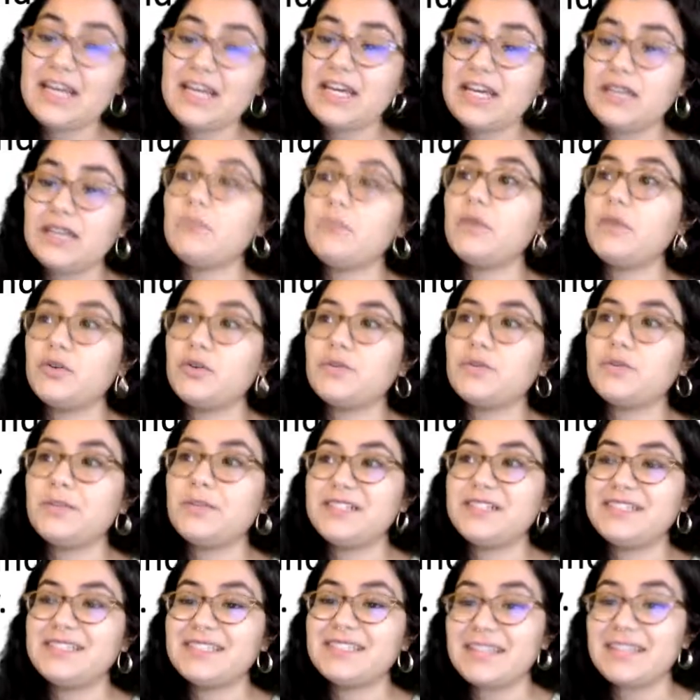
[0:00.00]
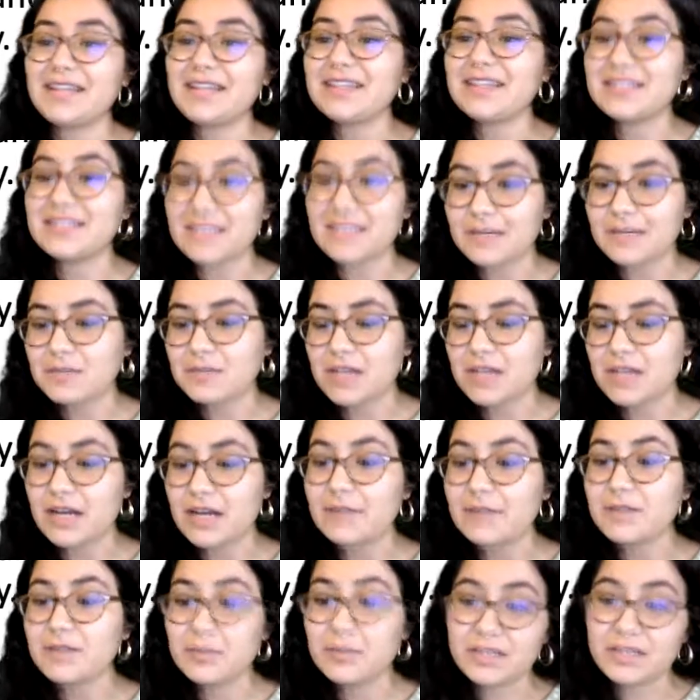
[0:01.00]
in both places at the same
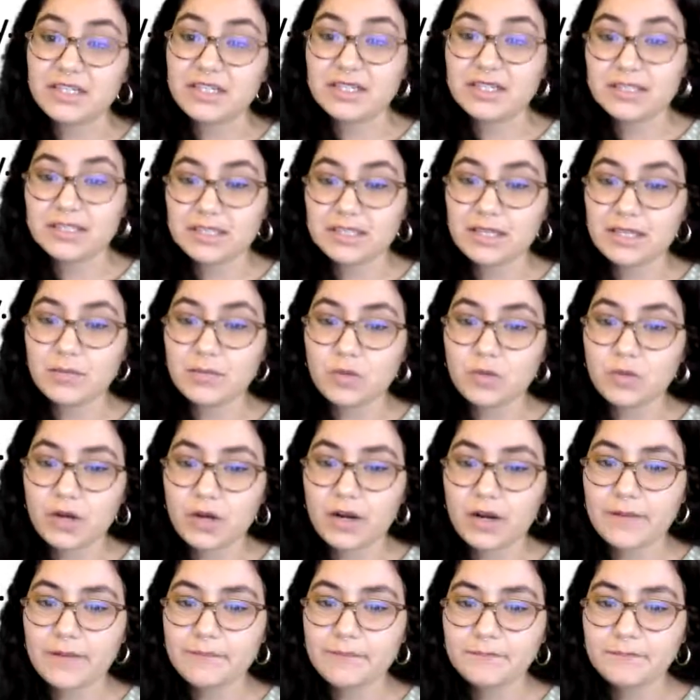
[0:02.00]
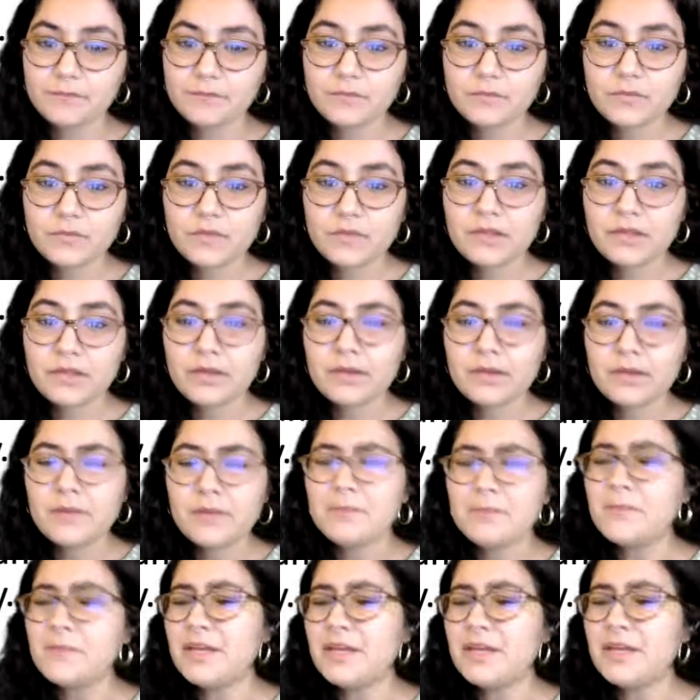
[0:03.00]
time committing the same crime.
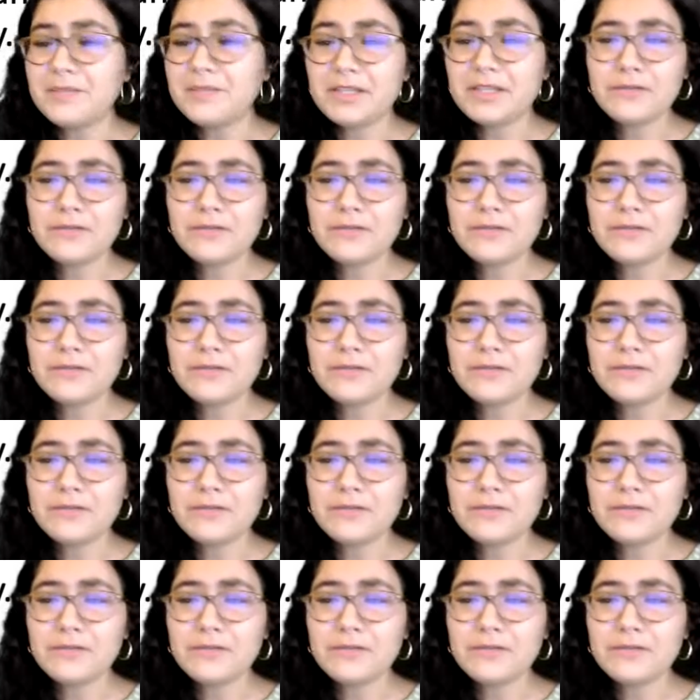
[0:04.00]
Maybe